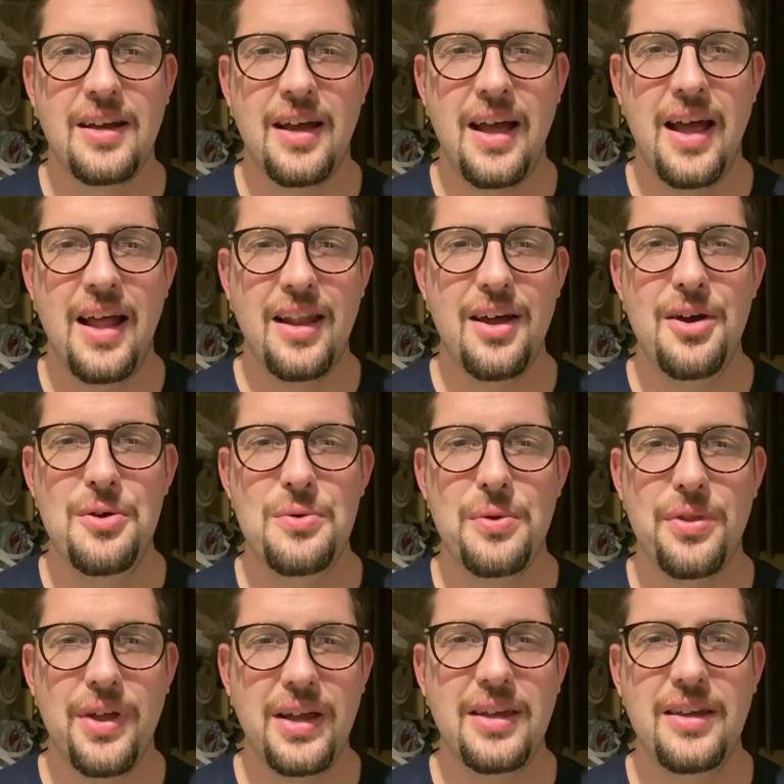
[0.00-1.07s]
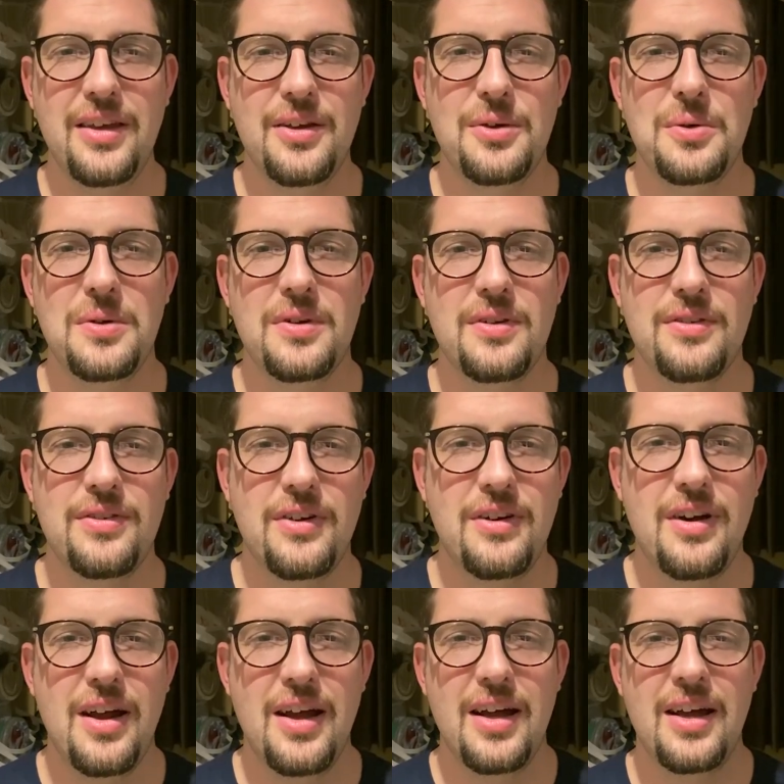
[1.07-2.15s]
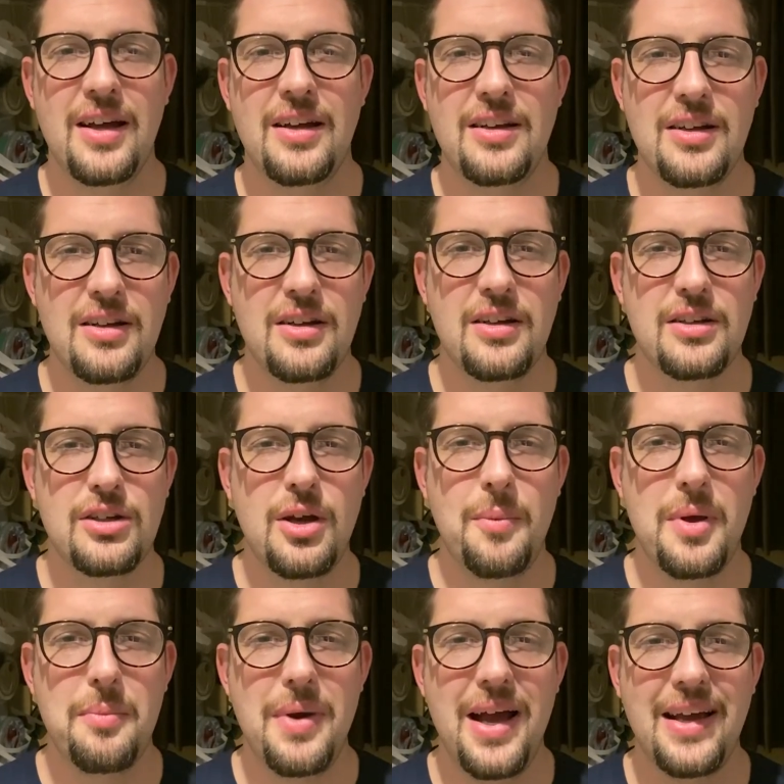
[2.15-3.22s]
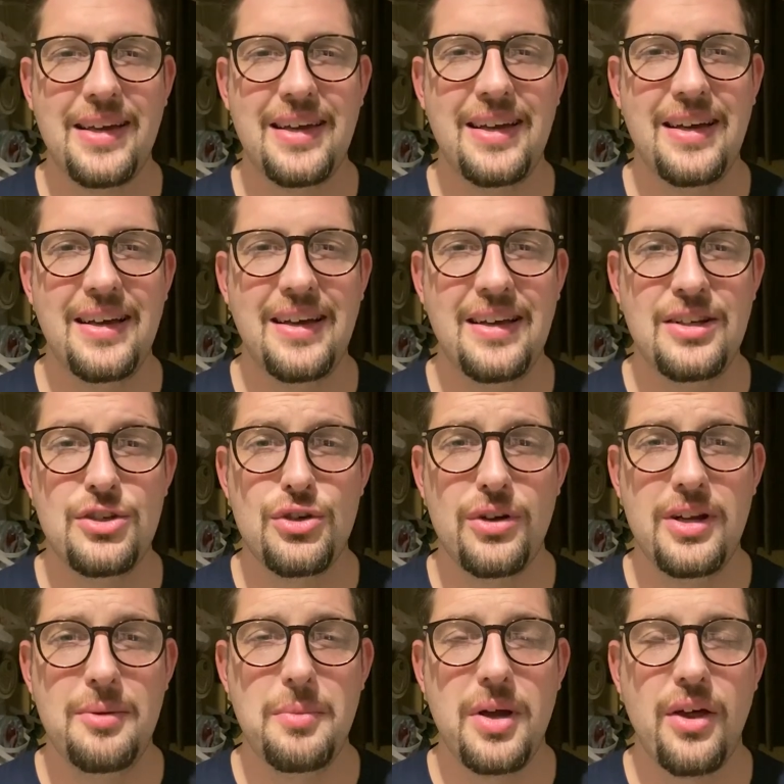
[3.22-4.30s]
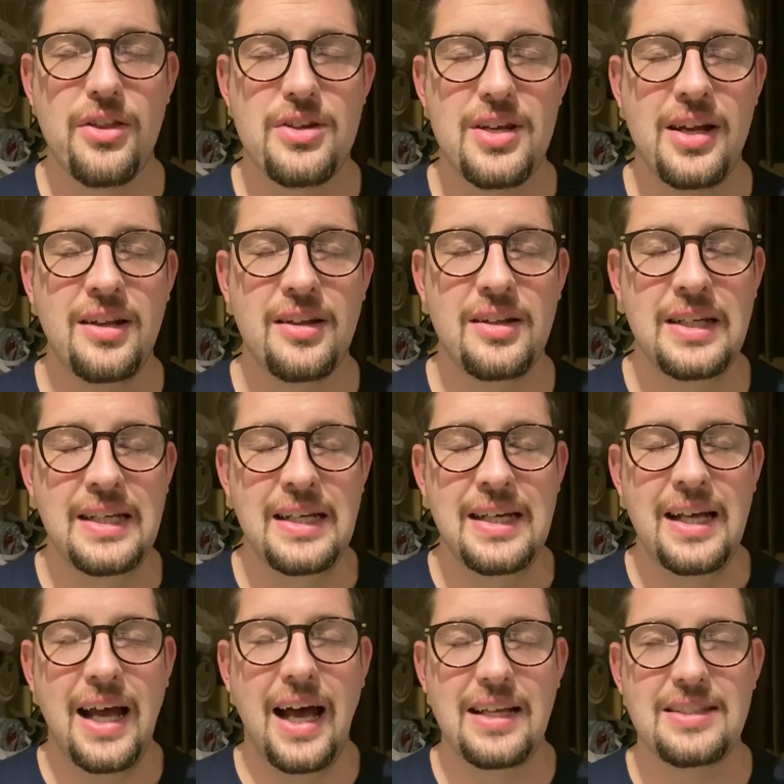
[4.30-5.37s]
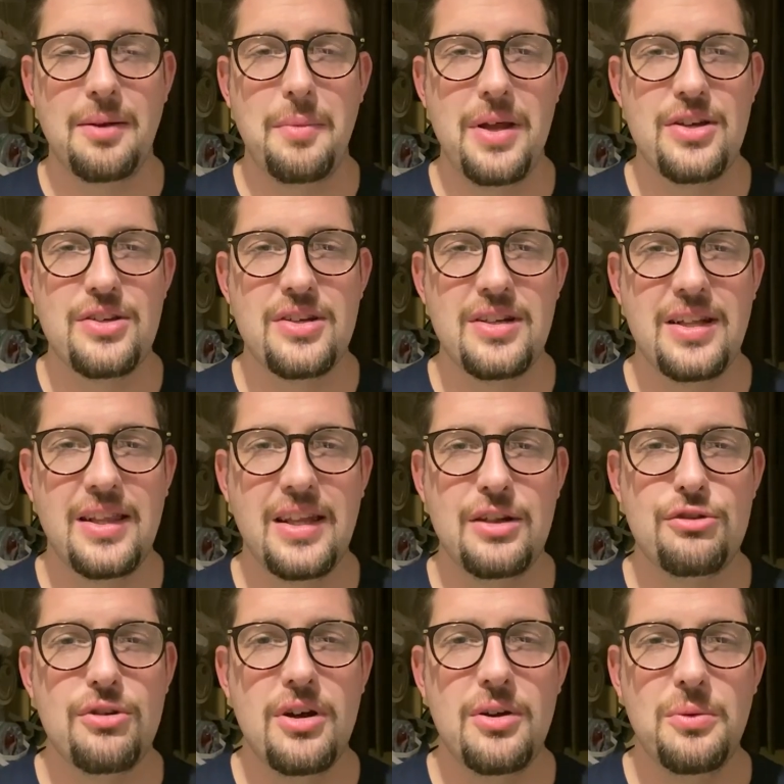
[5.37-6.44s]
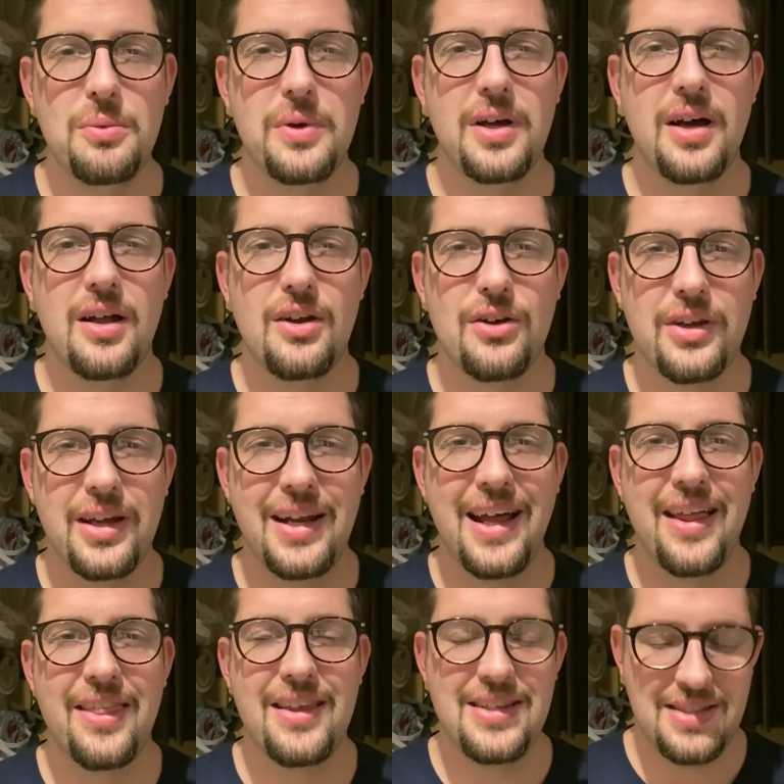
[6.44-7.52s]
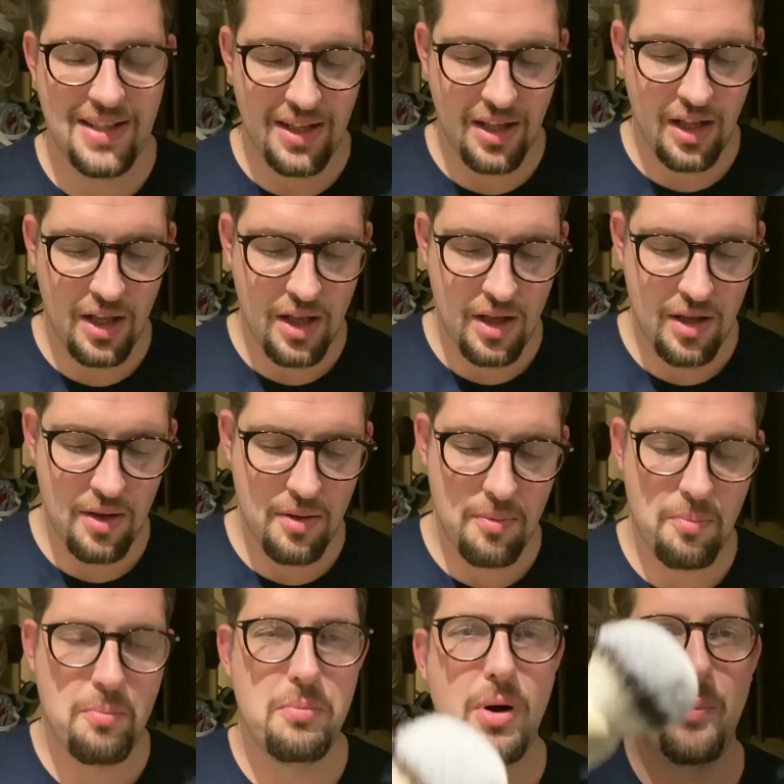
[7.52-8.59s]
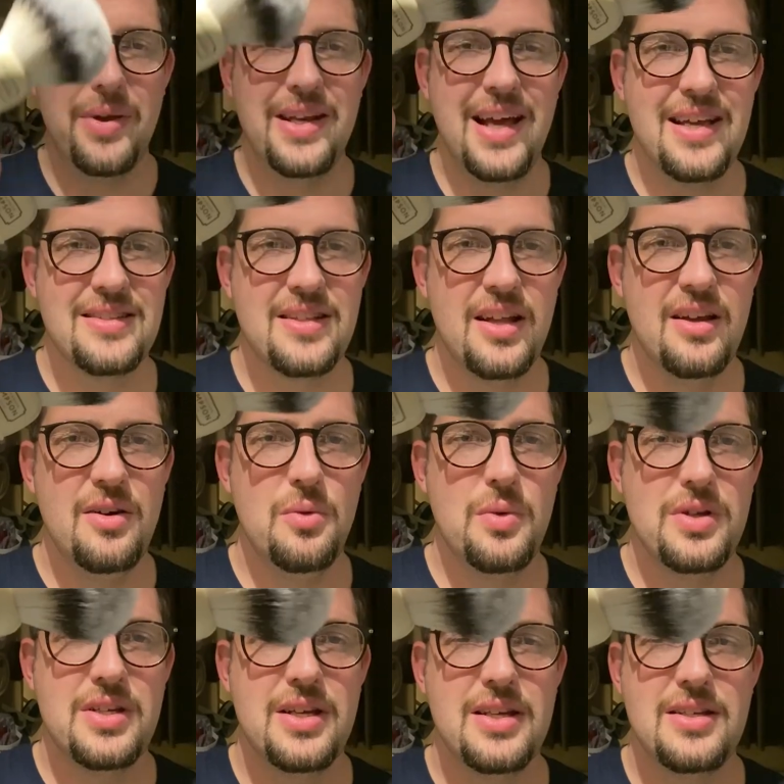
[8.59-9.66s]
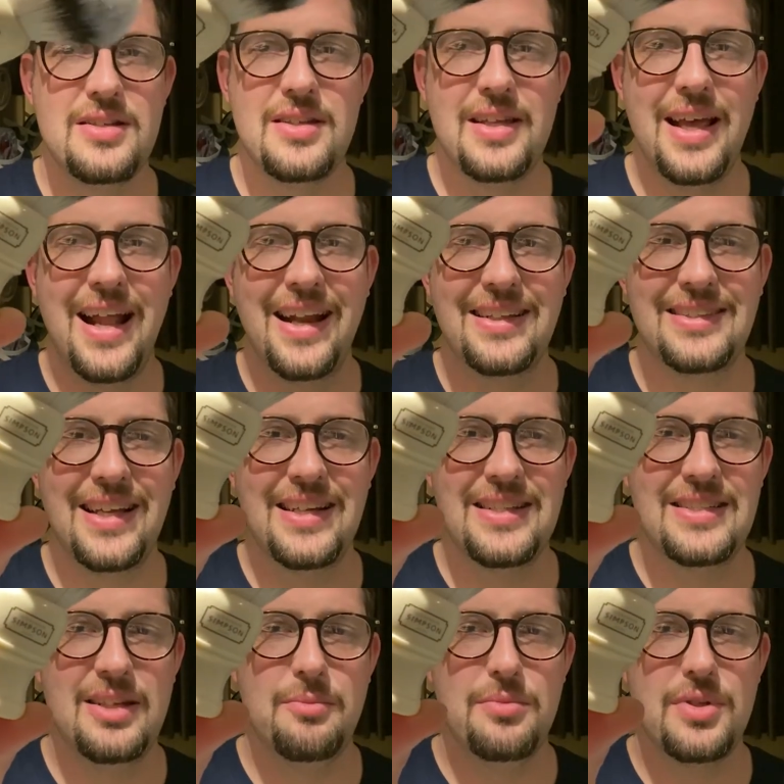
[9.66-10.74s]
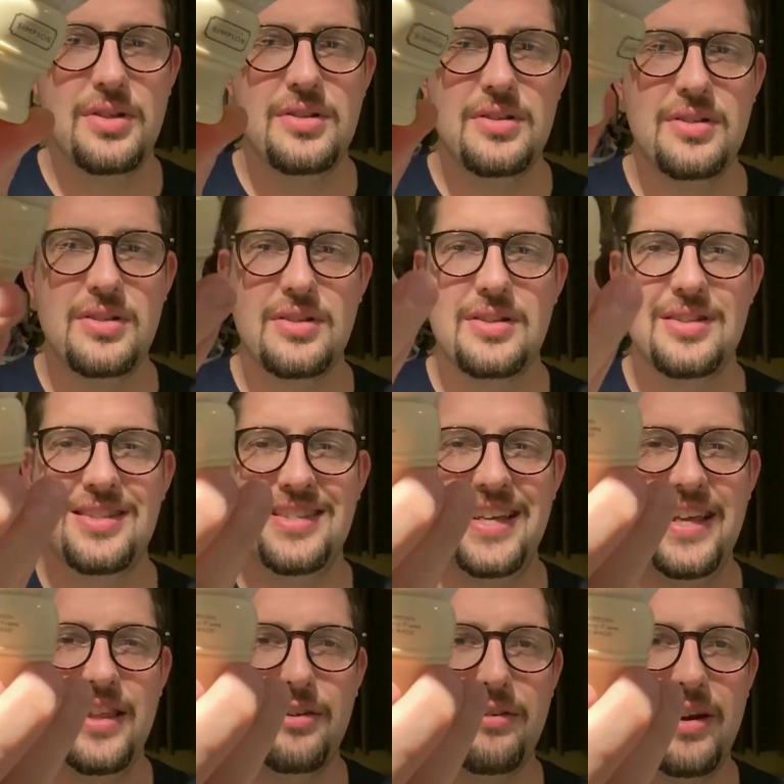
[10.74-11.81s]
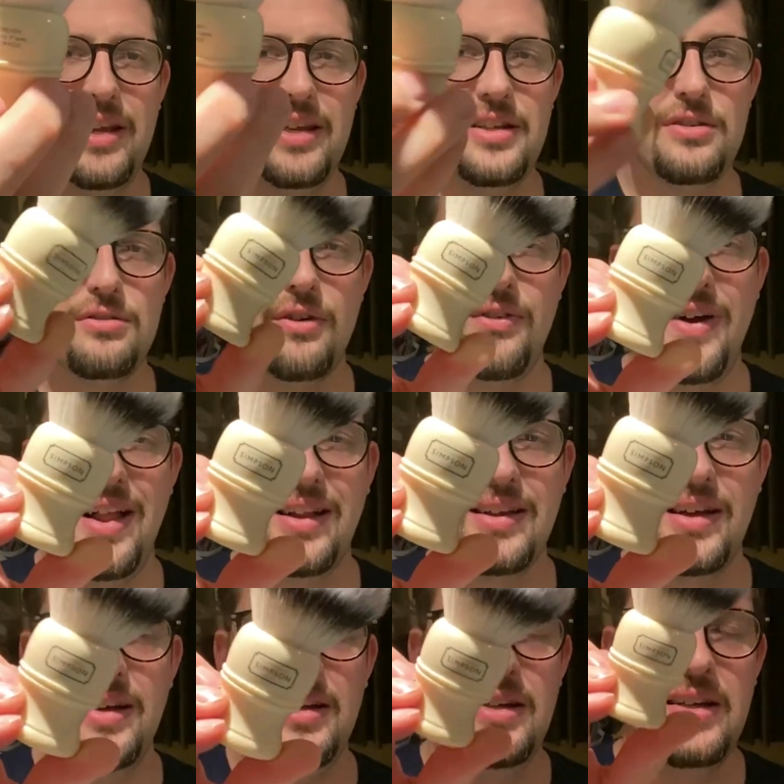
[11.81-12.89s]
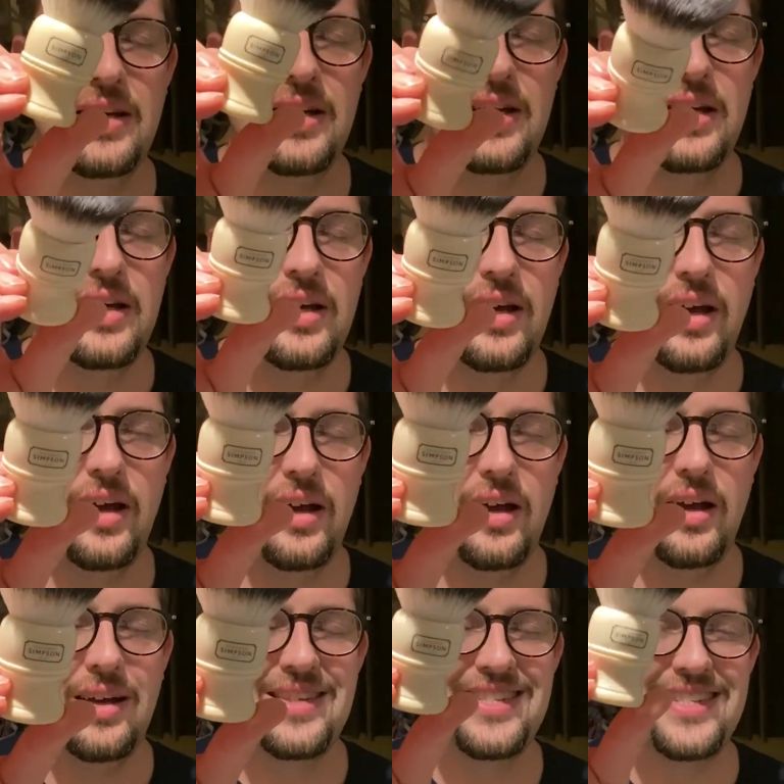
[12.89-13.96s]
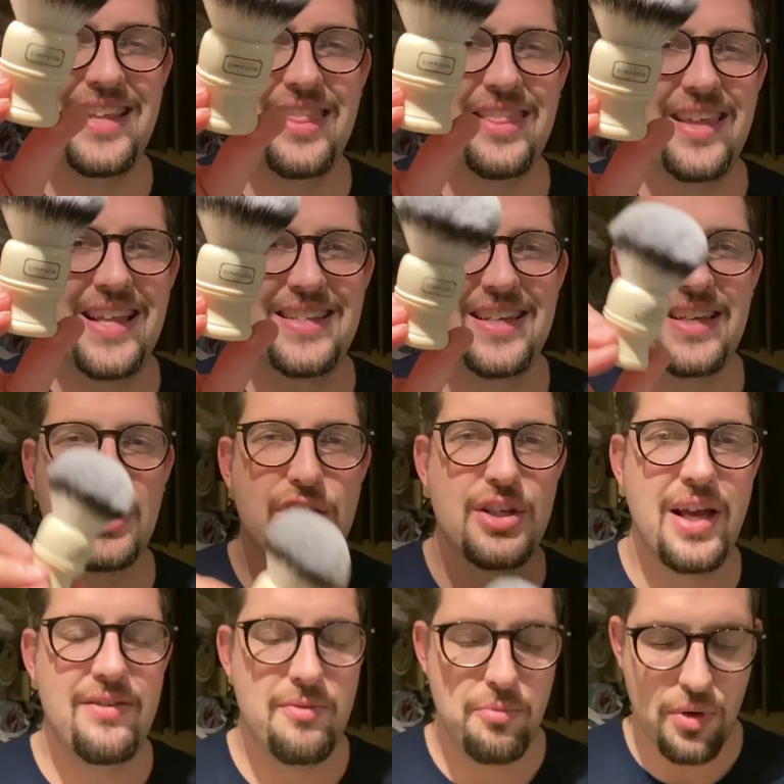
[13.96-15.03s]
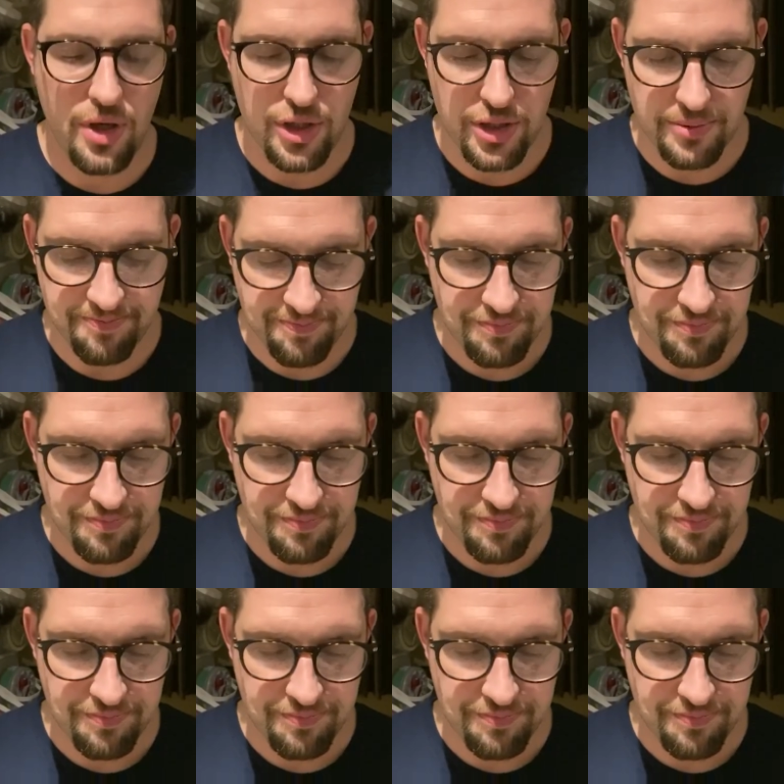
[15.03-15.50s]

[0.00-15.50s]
Hello, thank you for coming back and joining me on the channel. As I mentioned in the intro, we are looking at this little Bobby Dazzler, which is the Alexander Simpson's T3 Trafalgar synthetic shaving brush.